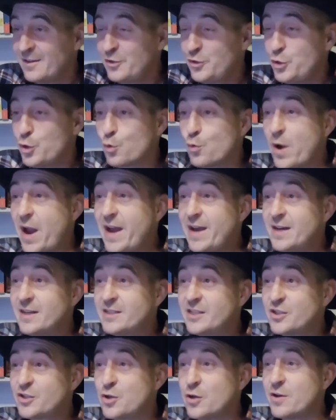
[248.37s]

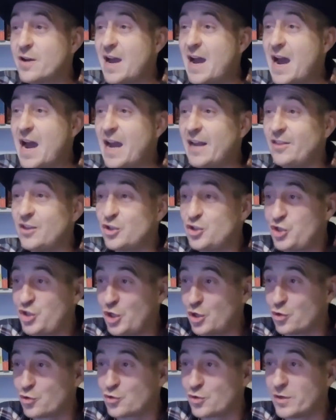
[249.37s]
Uranus is going to hide the
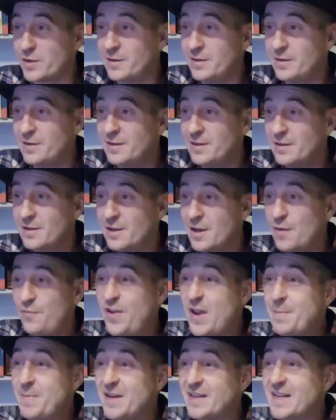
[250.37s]
children of
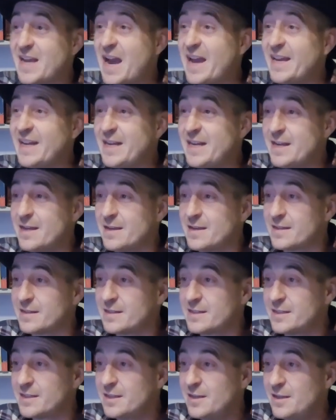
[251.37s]
him and
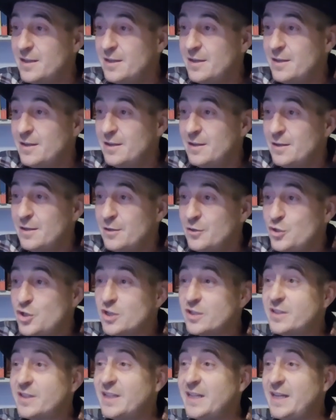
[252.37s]
Gaia's.
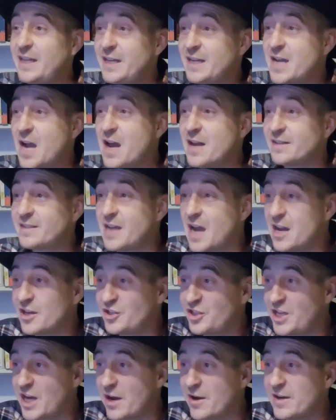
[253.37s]
Just the
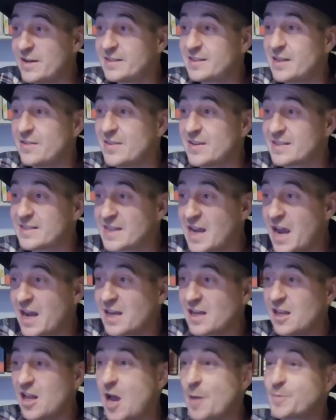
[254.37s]
Hecatoncheires and the
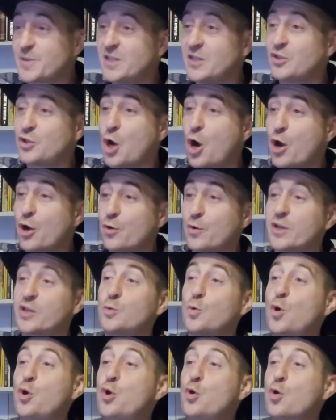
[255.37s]
Cyclops and Tartarus.
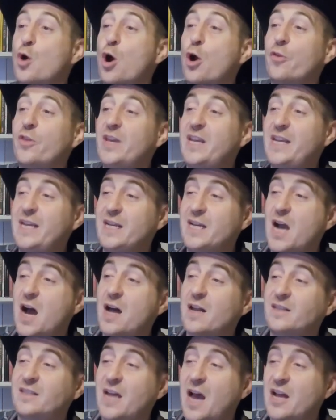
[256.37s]
Well, who are the
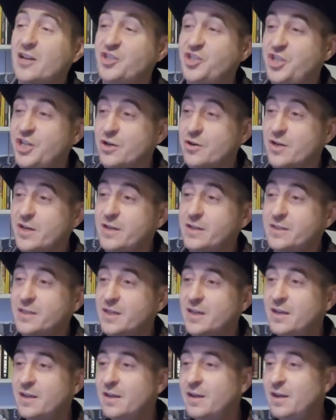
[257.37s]
Hecatoncheires?